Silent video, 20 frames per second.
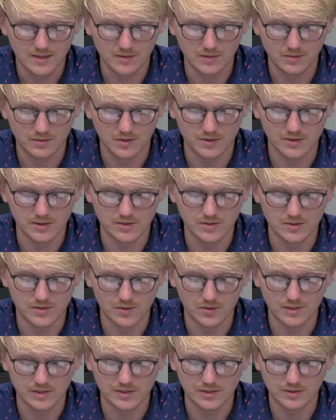New London's
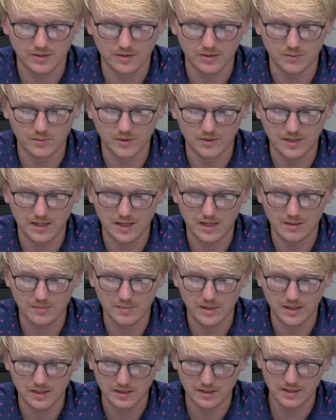journey started with
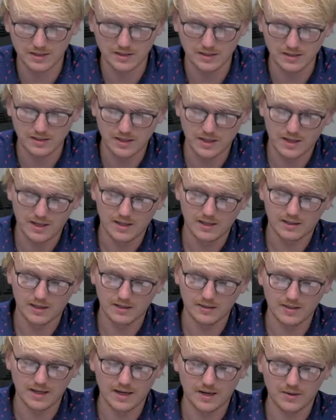Cam Anita.
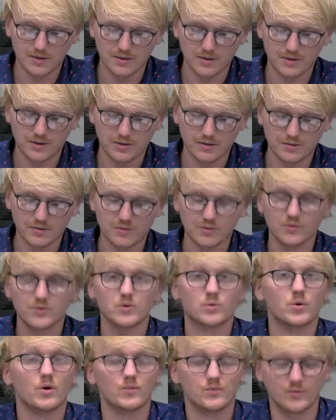They downed the Cougars
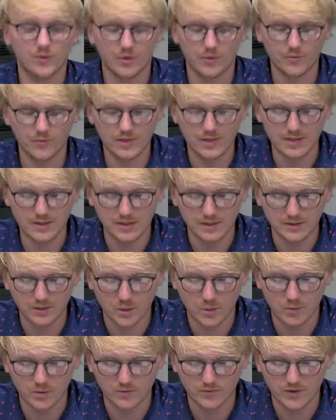12-3 in the
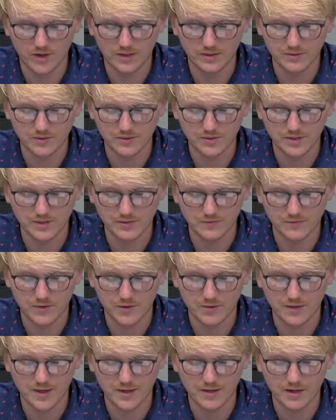quarterfinals and
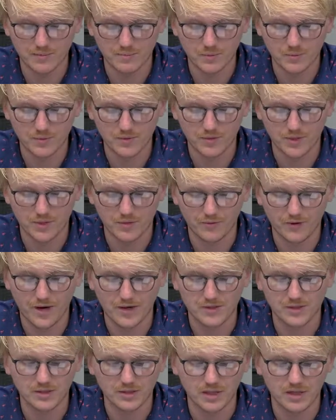followed that up with the
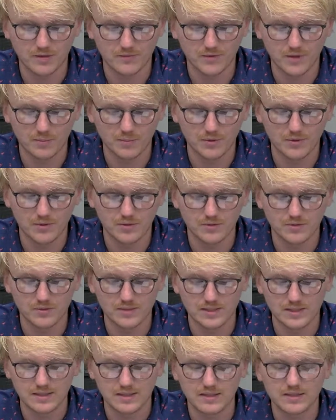thrashing of number 2
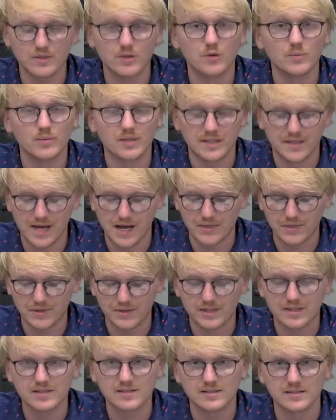seeded Newman
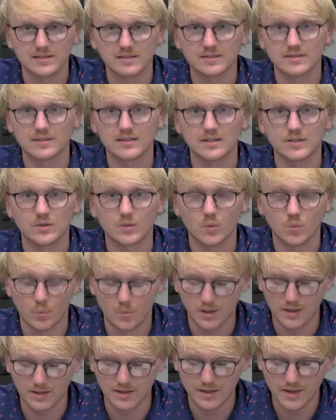Catholic
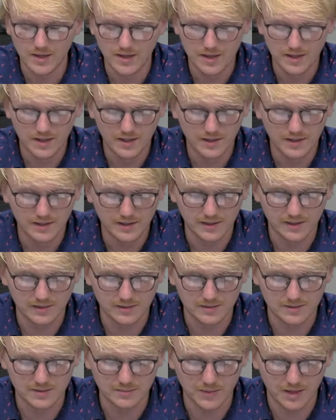16-1 in
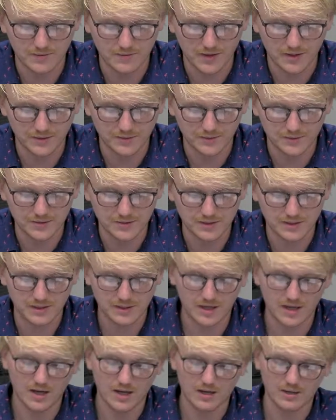the semifinals.
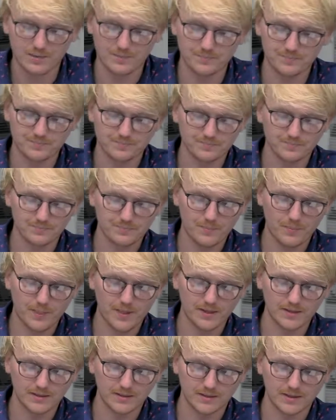
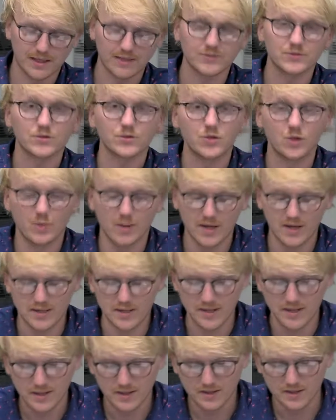In Class
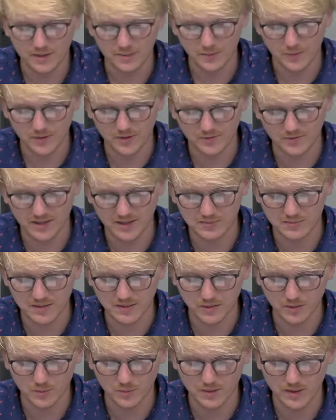2A, number 1 Van
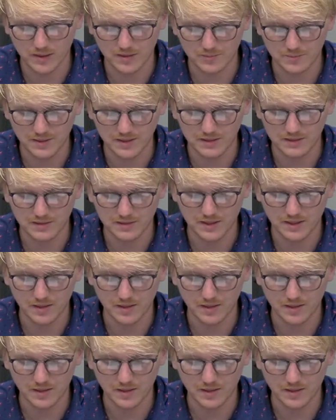Meter went unbeaten